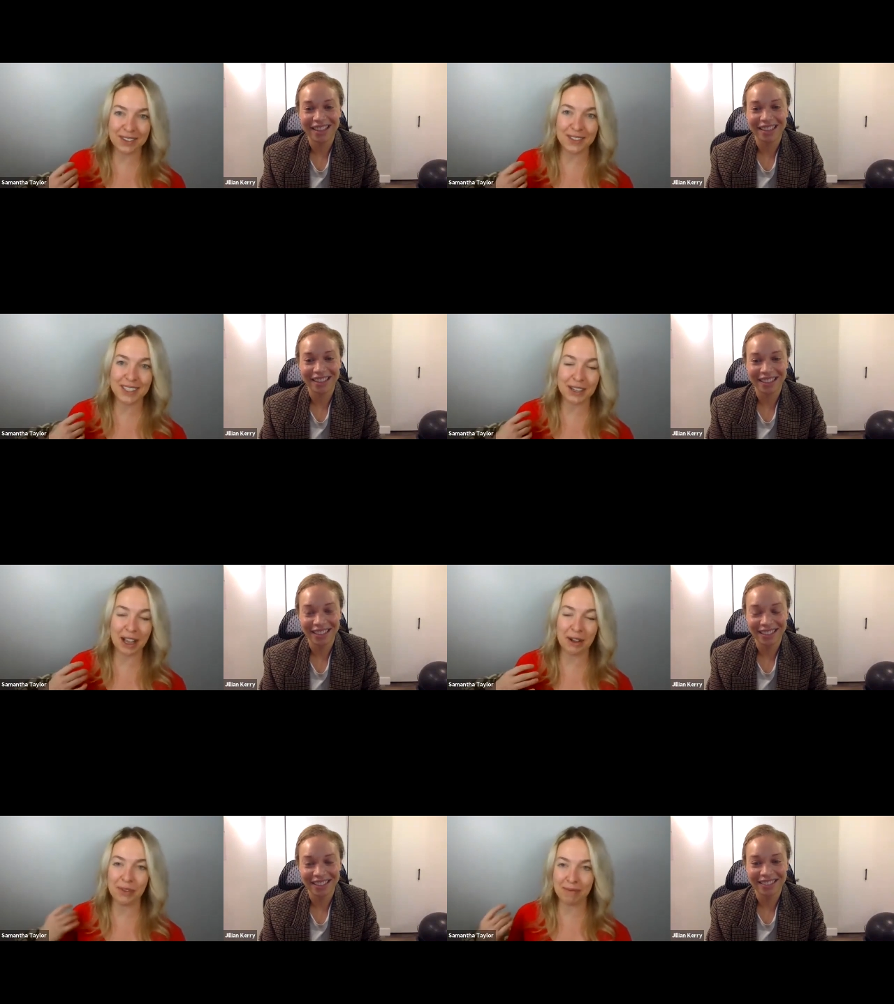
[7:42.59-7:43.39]
Speaker 1: I used
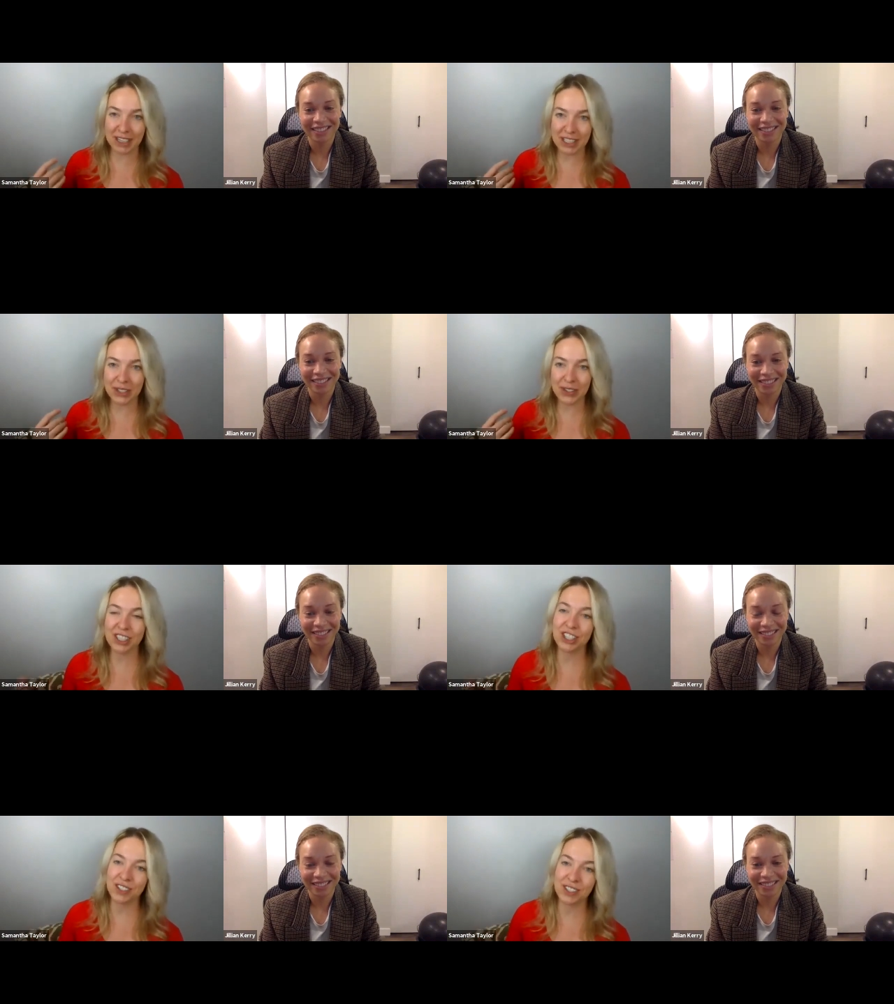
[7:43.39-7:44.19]
um, with my
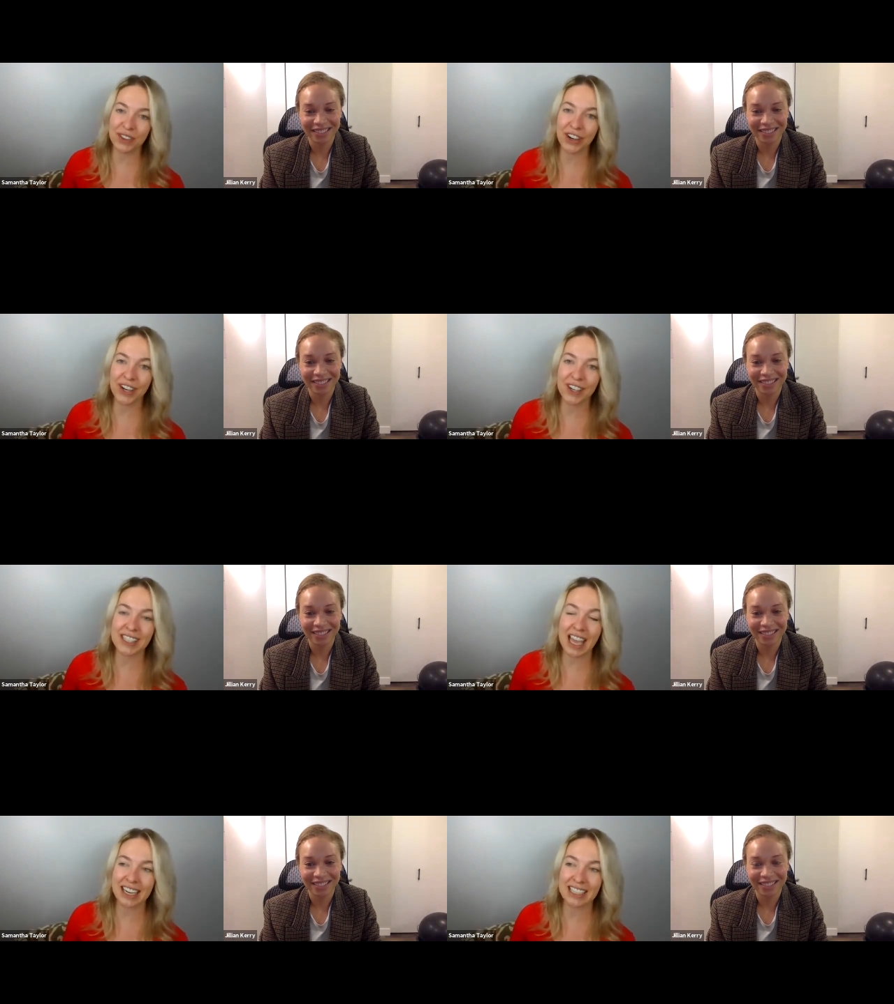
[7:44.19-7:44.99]
students. She used with
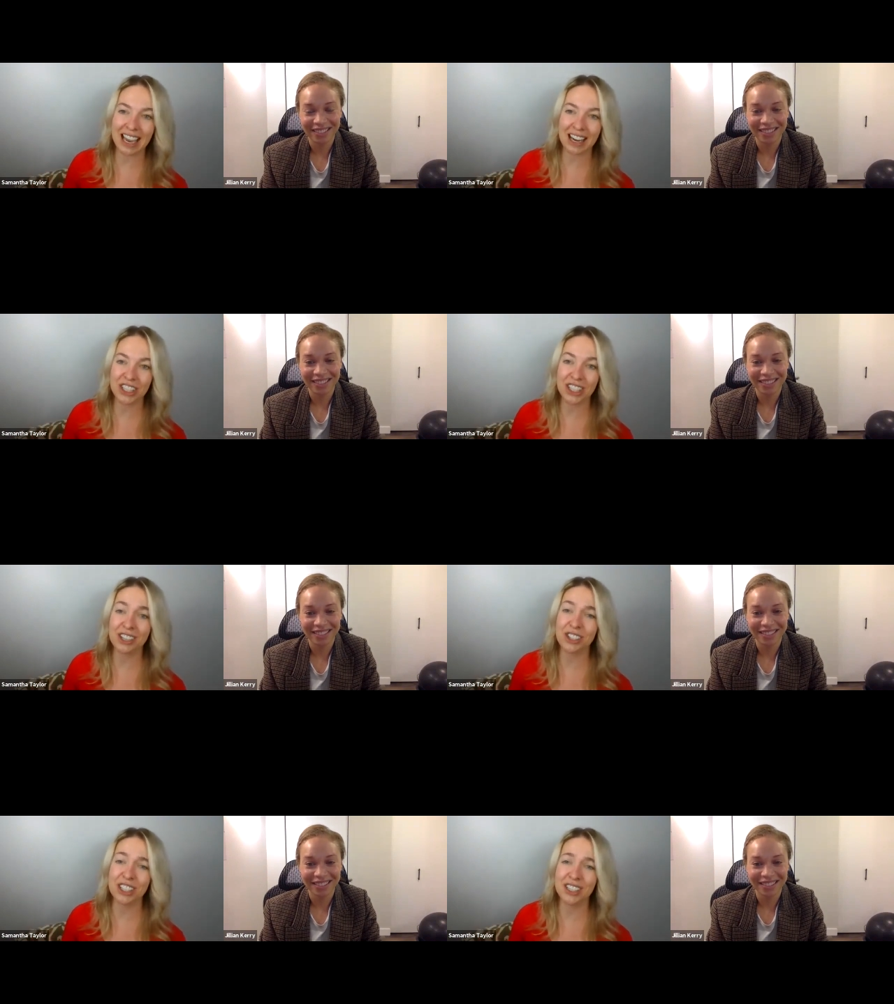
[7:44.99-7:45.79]
hers, and it's
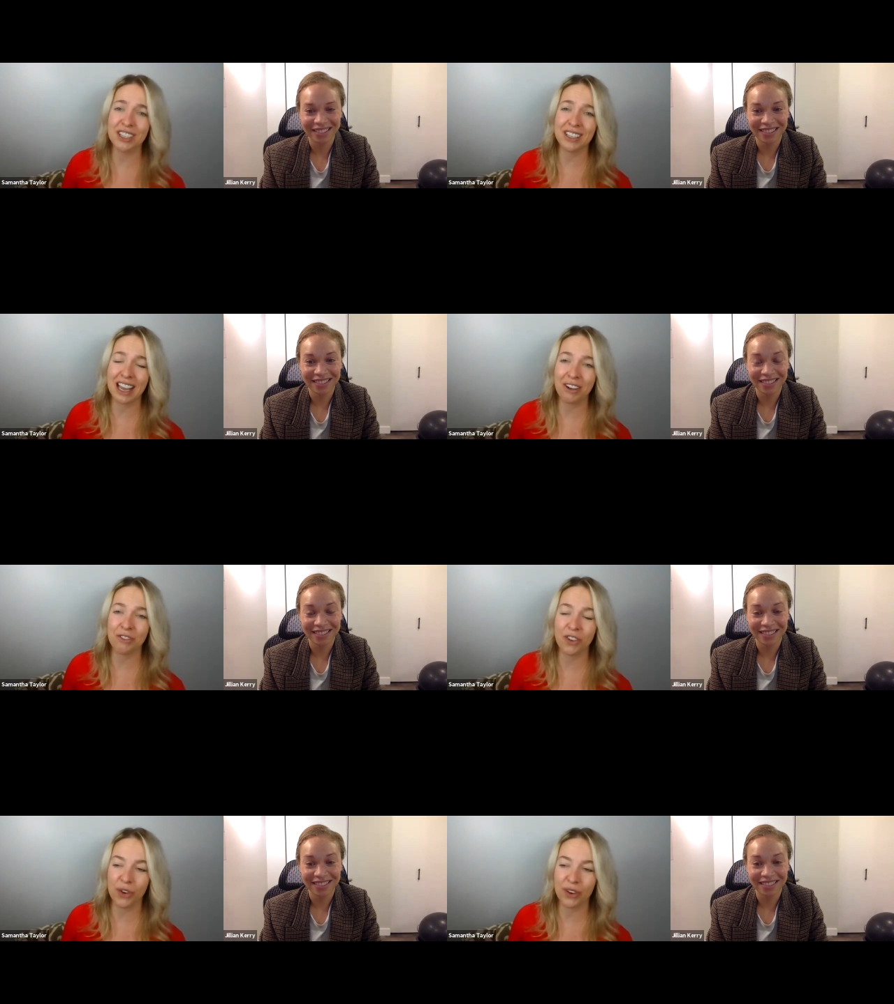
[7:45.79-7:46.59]
actually she
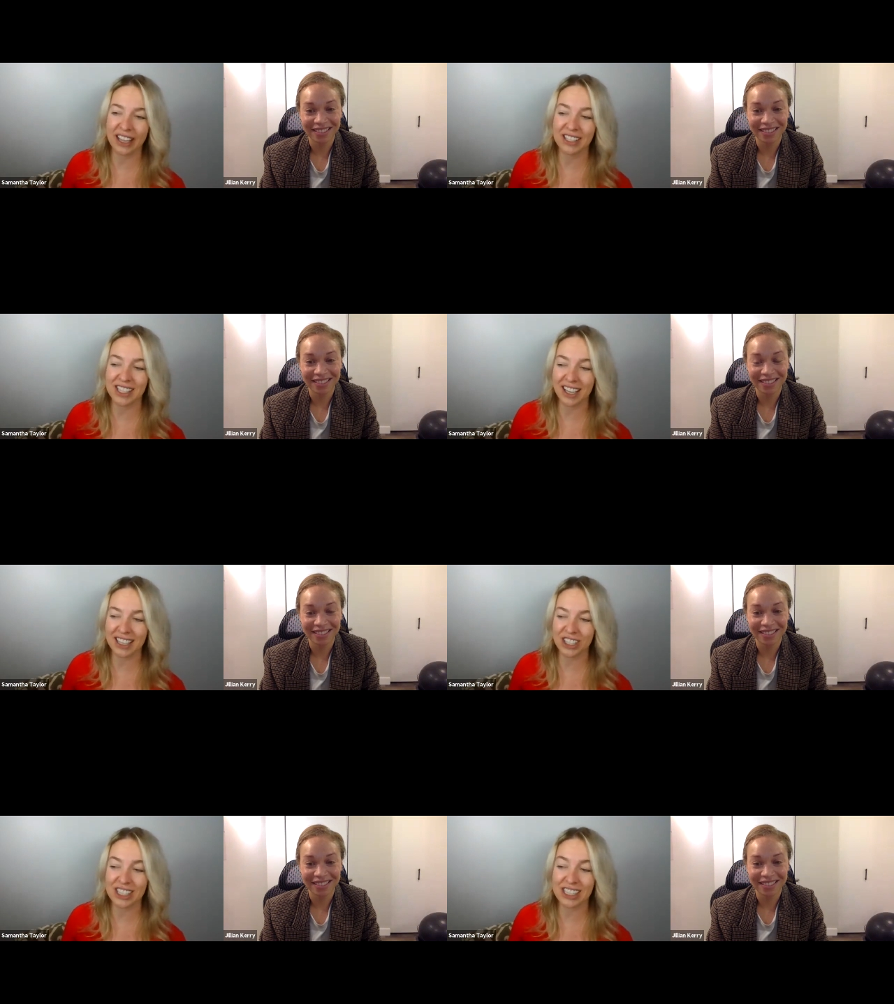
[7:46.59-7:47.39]
now wrote a
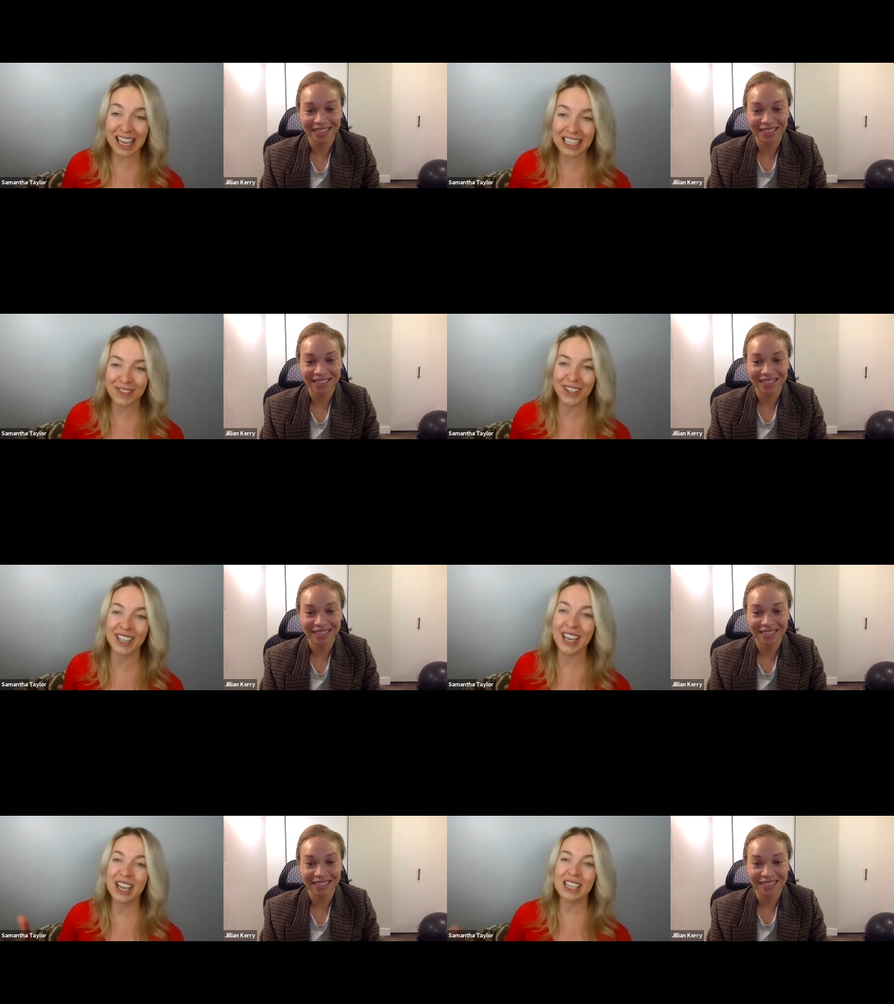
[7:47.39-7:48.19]
consolidations textbook,